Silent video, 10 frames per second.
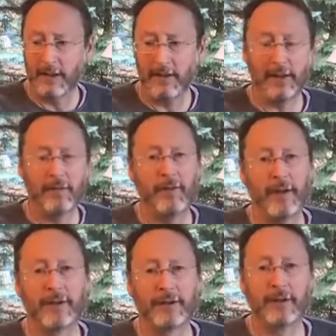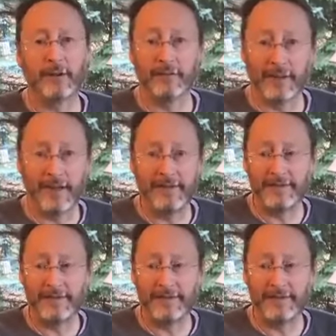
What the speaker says: the adventure of life